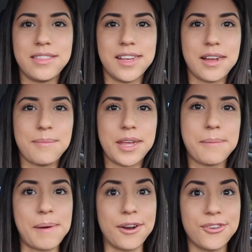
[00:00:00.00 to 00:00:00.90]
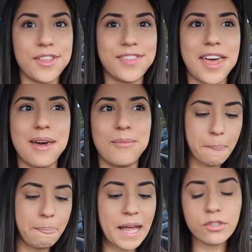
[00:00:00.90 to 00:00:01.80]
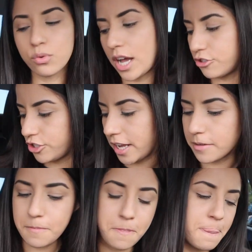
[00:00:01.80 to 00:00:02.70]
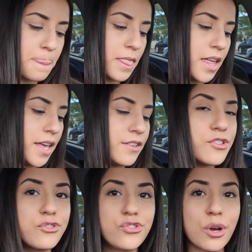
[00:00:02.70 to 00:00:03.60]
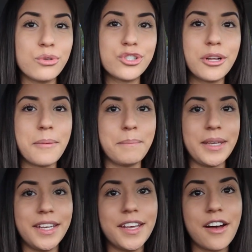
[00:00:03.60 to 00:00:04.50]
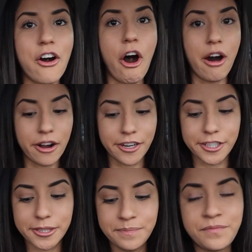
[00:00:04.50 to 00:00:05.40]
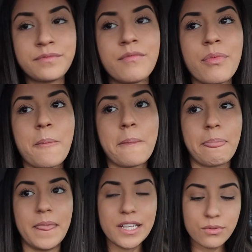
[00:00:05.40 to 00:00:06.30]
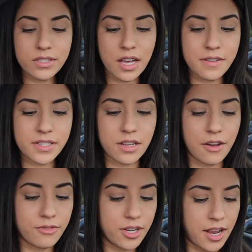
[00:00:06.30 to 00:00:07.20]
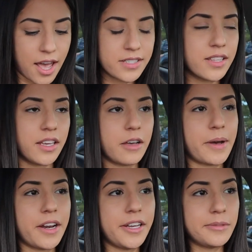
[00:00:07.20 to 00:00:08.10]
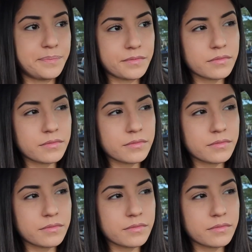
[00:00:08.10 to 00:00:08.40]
to think I'm like better than them. Next question, is social media hard? This was kind of a tough one. I had to think about it.